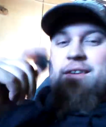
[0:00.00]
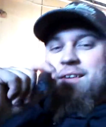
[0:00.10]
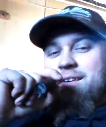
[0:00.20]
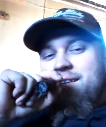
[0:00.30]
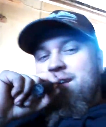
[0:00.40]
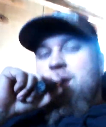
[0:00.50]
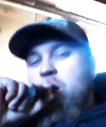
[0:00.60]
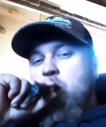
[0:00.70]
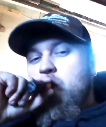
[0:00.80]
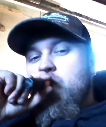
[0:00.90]

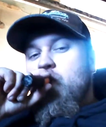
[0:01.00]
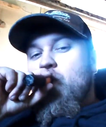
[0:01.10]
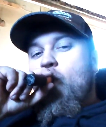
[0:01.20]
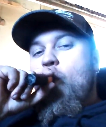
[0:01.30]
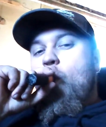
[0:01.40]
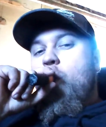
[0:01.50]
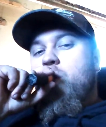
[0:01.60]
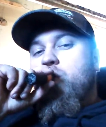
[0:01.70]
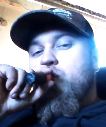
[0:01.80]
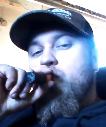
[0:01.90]

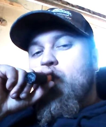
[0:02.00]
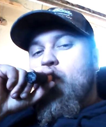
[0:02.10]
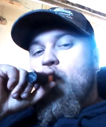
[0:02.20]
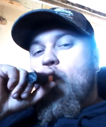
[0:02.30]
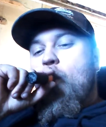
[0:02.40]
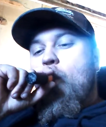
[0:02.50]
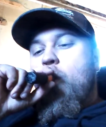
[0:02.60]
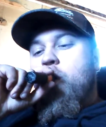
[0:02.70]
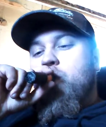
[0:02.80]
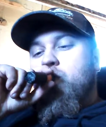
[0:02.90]

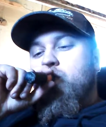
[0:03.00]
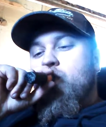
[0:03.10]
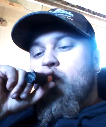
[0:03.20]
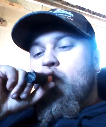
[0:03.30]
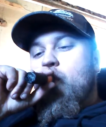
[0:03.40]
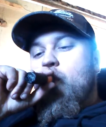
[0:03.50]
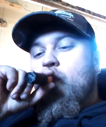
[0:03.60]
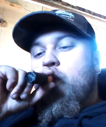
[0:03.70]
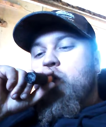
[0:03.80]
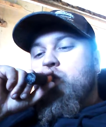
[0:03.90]

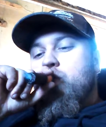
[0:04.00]
(silence)